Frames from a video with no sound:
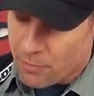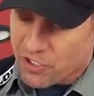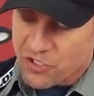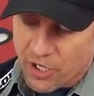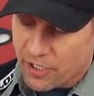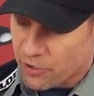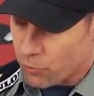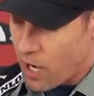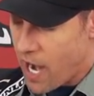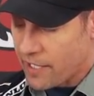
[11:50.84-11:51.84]
I'm excited to
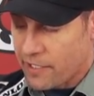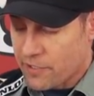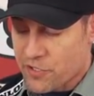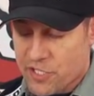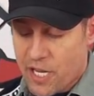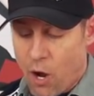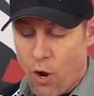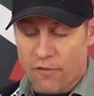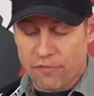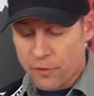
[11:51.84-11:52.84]
ride in it and see how
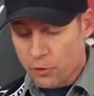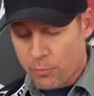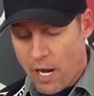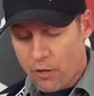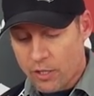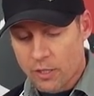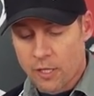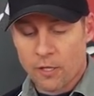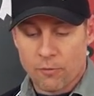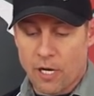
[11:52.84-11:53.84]
I feel about it,
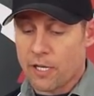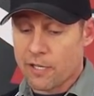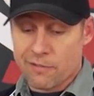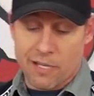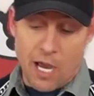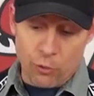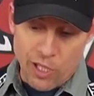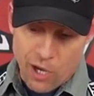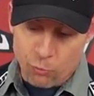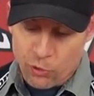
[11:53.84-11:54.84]
right? How
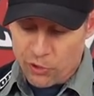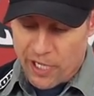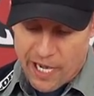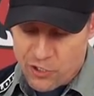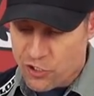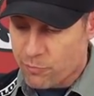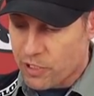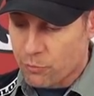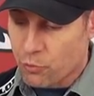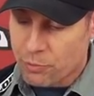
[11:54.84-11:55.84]
loud will it actually
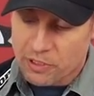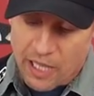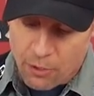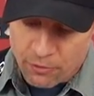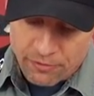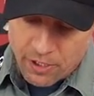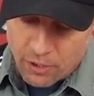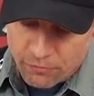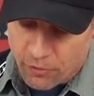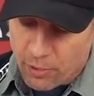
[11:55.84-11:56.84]
be? Will it be louder than the
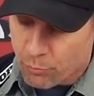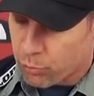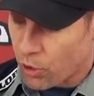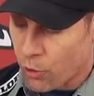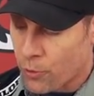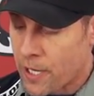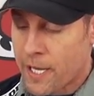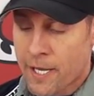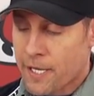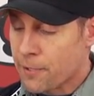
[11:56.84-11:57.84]
Airframe Pro?
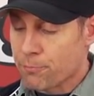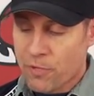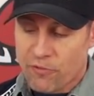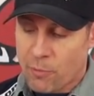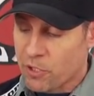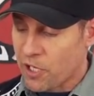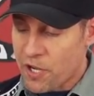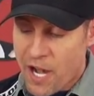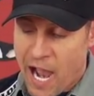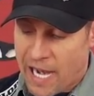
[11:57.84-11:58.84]
If I'm going
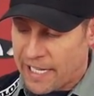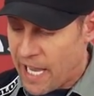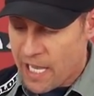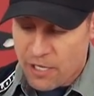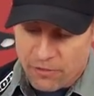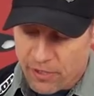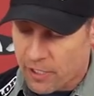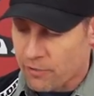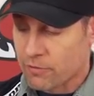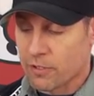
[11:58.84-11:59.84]
to knock
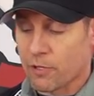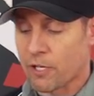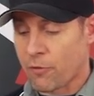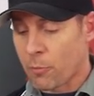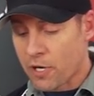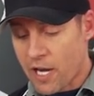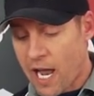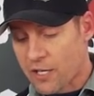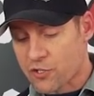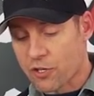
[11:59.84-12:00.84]
anything, right, if I'm going to
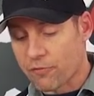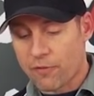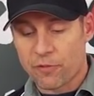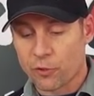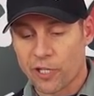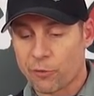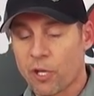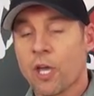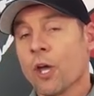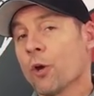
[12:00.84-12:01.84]
knock stuff, I feel like
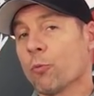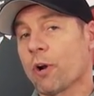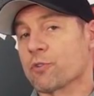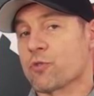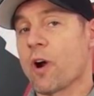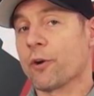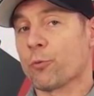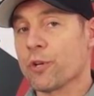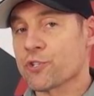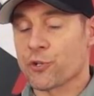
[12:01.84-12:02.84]
when I was trying to
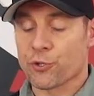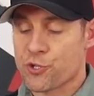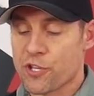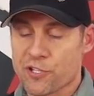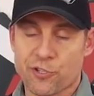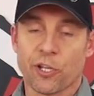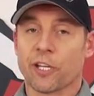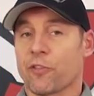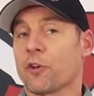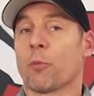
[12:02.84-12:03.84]
research this,
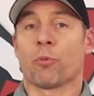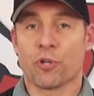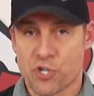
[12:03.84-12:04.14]
like the number of